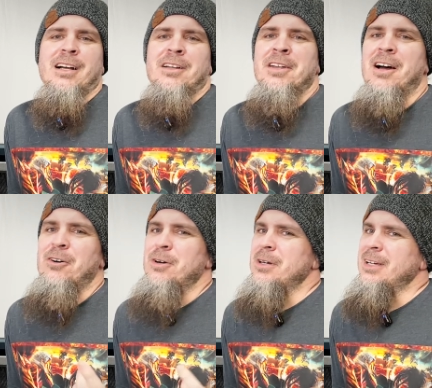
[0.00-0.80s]

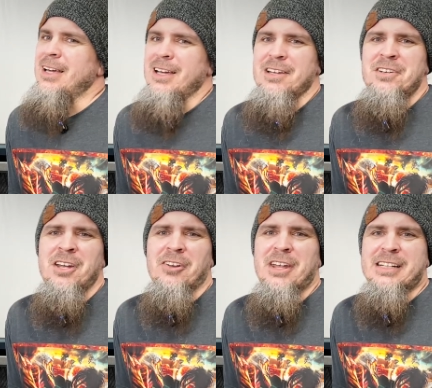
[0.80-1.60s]
Now,
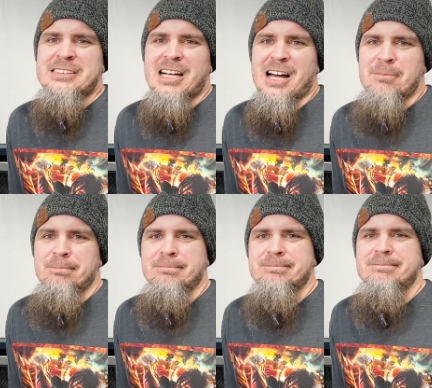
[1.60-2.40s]
till next
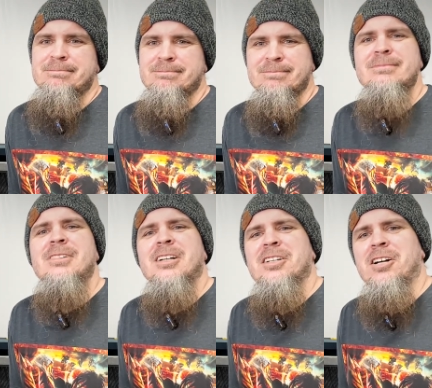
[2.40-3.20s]
time,
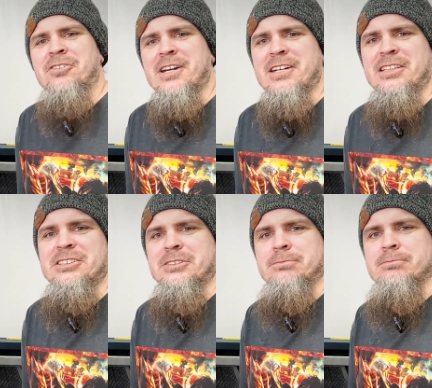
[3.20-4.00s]
y'all take it easy.